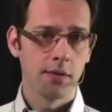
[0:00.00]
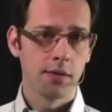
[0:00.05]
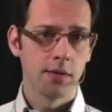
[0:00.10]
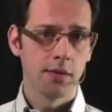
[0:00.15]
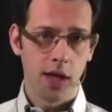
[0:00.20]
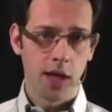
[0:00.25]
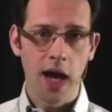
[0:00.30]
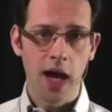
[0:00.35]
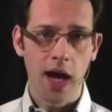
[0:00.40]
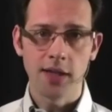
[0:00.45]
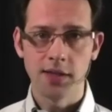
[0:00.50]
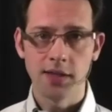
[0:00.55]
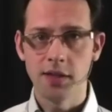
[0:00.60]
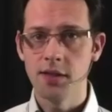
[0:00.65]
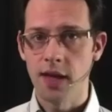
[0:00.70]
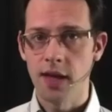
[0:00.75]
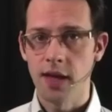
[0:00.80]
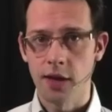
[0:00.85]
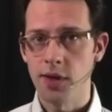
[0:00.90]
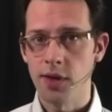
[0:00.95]
IT
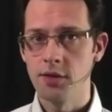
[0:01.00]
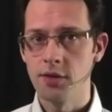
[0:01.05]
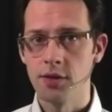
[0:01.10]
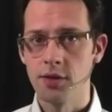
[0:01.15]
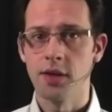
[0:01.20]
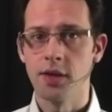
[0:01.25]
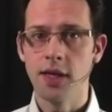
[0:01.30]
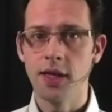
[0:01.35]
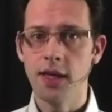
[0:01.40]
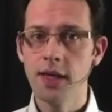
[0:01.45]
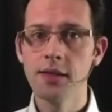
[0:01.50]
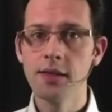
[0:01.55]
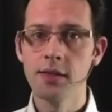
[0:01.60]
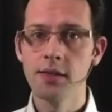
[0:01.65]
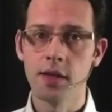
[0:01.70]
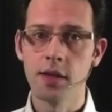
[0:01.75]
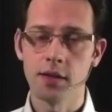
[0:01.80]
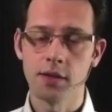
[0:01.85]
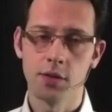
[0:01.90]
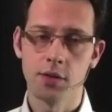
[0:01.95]
director is
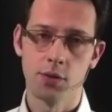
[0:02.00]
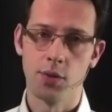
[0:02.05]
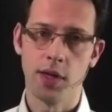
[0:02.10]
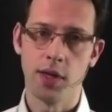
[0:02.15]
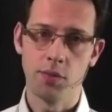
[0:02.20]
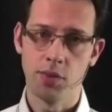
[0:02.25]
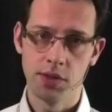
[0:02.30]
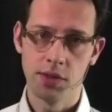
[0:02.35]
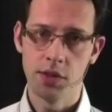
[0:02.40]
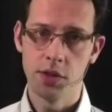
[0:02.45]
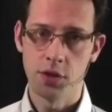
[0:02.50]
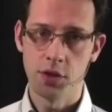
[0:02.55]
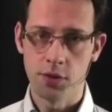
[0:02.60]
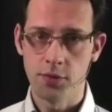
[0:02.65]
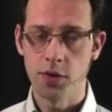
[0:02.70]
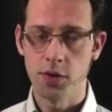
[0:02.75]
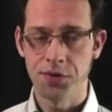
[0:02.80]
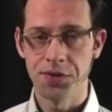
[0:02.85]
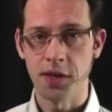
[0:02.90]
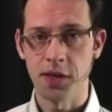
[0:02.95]
not the right position
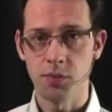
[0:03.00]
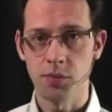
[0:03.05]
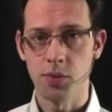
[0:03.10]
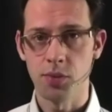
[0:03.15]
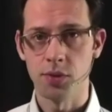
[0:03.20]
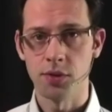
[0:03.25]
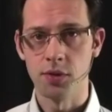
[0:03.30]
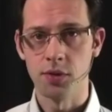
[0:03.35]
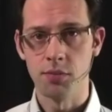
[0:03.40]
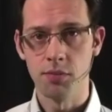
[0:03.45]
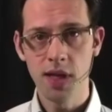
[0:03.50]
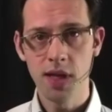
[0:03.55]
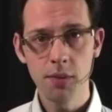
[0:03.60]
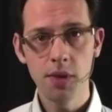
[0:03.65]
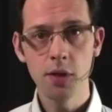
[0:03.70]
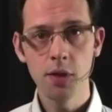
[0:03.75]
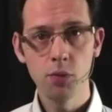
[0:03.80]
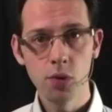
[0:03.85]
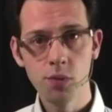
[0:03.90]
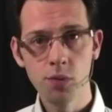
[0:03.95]
for that person. Maybe
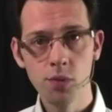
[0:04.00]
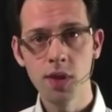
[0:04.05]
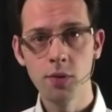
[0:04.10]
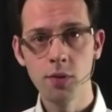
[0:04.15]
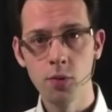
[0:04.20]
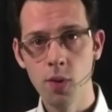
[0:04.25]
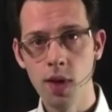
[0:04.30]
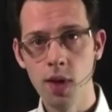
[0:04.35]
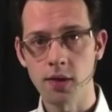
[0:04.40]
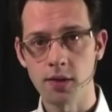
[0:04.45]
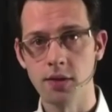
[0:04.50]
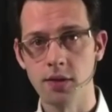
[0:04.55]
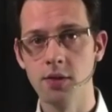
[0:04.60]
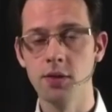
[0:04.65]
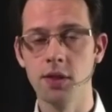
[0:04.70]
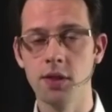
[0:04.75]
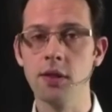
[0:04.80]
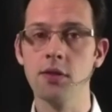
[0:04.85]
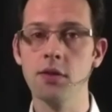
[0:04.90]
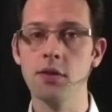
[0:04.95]
it would be well
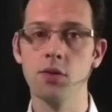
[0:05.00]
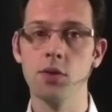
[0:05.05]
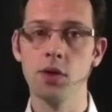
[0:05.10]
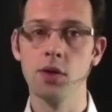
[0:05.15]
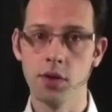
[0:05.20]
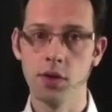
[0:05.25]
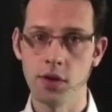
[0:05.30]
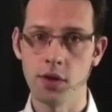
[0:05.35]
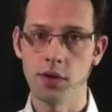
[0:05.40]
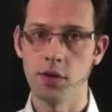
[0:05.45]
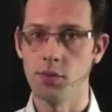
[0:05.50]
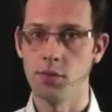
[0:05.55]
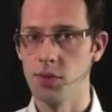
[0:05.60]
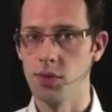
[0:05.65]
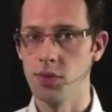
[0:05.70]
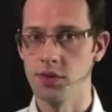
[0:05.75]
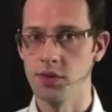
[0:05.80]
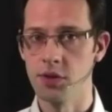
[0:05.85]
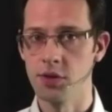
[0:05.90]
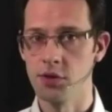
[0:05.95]
suited to another
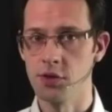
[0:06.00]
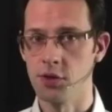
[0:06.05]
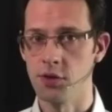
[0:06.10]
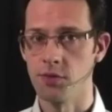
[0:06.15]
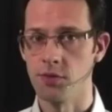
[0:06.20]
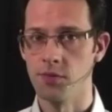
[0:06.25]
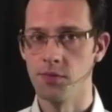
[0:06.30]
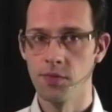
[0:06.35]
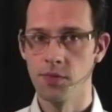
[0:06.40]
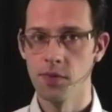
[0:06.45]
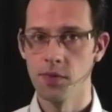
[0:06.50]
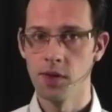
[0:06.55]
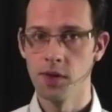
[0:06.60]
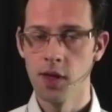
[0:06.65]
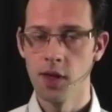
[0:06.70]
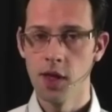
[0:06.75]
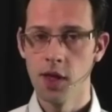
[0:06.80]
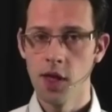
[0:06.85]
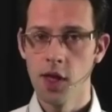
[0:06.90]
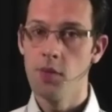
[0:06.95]
position.
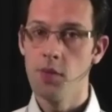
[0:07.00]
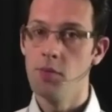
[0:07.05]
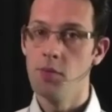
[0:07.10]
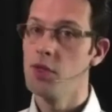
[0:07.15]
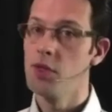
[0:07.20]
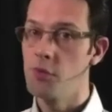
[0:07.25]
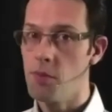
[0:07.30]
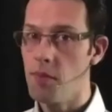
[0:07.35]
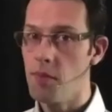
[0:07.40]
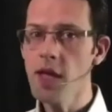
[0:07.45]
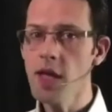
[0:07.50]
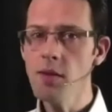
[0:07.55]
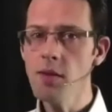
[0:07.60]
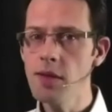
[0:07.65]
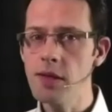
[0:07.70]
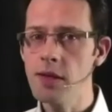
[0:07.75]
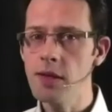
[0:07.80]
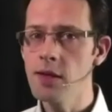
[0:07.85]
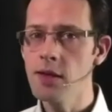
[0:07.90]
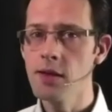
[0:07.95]
But
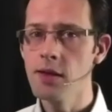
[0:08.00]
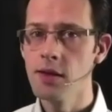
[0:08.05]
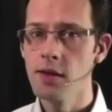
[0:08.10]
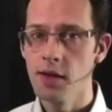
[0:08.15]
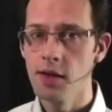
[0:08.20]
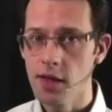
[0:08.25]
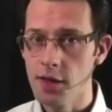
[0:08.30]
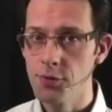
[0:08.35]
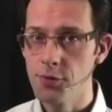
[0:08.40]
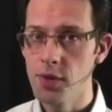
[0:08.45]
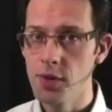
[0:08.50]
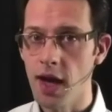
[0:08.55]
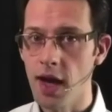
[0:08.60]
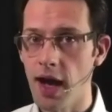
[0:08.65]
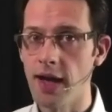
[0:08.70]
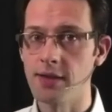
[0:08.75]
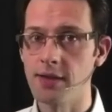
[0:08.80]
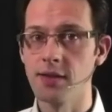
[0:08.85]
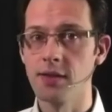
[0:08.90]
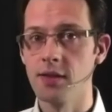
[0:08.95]
maybe, if we
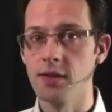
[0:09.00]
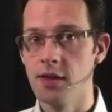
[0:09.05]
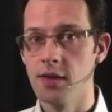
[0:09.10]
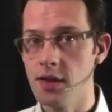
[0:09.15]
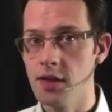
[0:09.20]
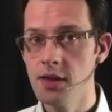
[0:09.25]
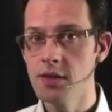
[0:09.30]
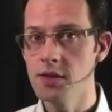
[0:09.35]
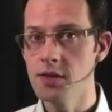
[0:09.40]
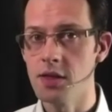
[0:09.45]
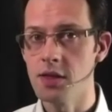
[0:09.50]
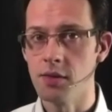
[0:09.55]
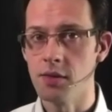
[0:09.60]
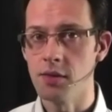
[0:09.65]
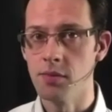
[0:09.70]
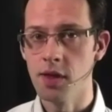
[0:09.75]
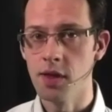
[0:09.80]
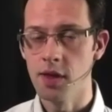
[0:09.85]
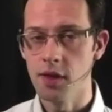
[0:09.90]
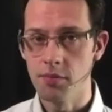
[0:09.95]
ask his team,
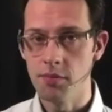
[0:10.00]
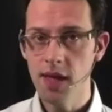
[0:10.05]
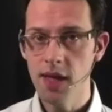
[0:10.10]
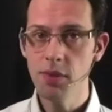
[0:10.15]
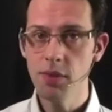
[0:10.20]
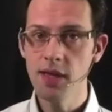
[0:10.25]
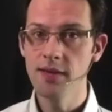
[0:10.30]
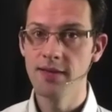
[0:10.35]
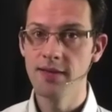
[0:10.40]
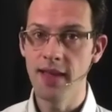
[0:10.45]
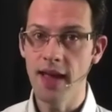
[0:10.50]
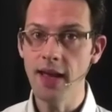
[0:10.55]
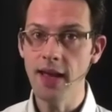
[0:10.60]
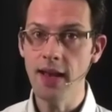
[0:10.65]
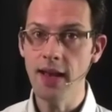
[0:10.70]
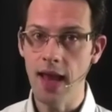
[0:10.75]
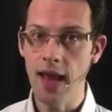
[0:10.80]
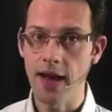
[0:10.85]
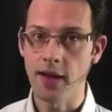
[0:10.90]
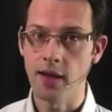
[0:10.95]
maybe they
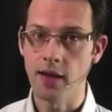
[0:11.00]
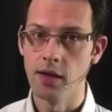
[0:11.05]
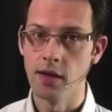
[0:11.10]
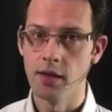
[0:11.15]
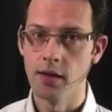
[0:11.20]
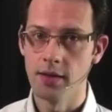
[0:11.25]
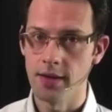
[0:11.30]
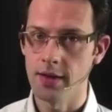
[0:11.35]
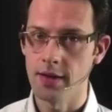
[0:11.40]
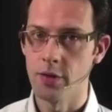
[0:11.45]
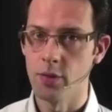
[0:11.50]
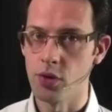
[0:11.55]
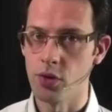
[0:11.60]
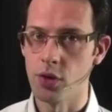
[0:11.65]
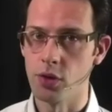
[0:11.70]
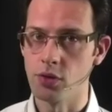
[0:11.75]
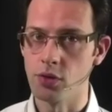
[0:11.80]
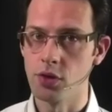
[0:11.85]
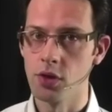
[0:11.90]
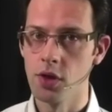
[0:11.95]
like that
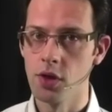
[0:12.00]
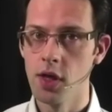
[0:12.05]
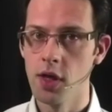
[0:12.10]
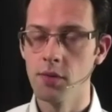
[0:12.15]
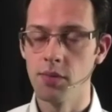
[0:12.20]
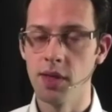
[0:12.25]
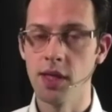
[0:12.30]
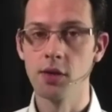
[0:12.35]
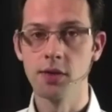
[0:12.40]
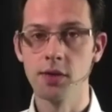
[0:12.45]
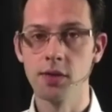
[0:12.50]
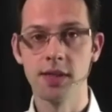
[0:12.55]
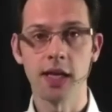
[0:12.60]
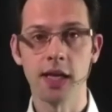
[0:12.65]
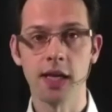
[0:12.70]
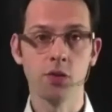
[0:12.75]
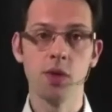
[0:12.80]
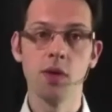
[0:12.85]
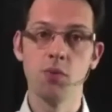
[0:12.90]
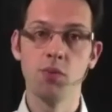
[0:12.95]
approach, because
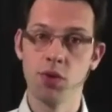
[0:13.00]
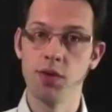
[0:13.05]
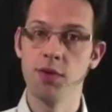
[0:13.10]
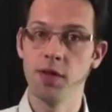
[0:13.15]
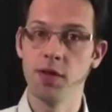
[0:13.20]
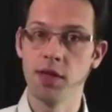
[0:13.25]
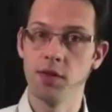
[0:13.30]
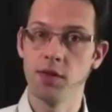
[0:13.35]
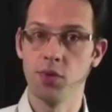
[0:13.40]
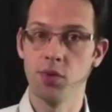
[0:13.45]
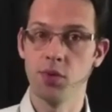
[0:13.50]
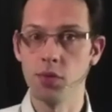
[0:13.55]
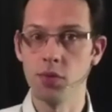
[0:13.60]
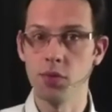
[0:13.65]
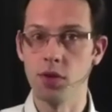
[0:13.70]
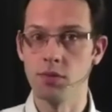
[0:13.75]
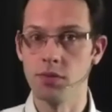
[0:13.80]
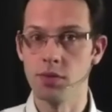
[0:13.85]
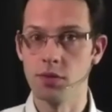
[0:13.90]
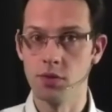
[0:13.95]
that will prevent
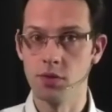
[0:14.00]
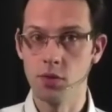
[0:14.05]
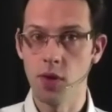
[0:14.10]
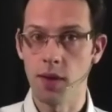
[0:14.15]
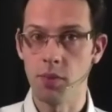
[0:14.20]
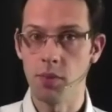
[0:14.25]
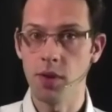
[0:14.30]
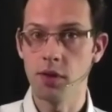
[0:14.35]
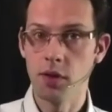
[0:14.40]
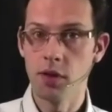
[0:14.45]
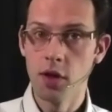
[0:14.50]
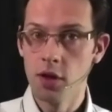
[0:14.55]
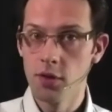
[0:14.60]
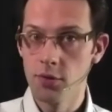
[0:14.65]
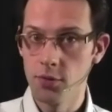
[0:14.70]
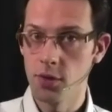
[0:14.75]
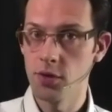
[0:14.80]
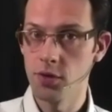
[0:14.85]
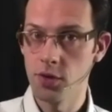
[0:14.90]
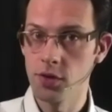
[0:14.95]
problems to happen
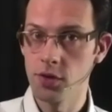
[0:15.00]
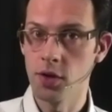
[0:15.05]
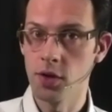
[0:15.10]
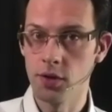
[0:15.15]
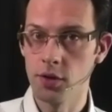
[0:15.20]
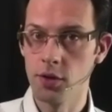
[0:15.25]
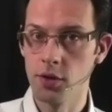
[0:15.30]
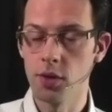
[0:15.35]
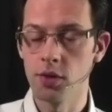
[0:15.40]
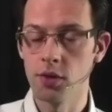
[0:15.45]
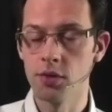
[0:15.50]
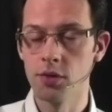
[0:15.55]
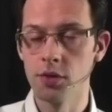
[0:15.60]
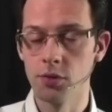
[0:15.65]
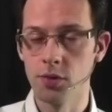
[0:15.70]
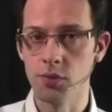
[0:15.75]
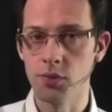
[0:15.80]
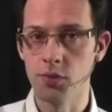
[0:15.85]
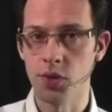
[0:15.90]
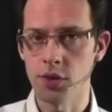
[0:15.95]
further down the road
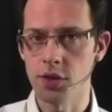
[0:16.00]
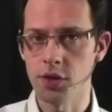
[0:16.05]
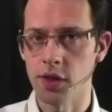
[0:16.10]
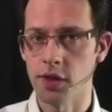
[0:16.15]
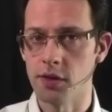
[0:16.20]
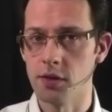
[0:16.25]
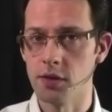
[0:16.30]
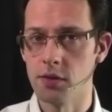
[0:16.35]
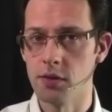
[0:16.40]
during projects.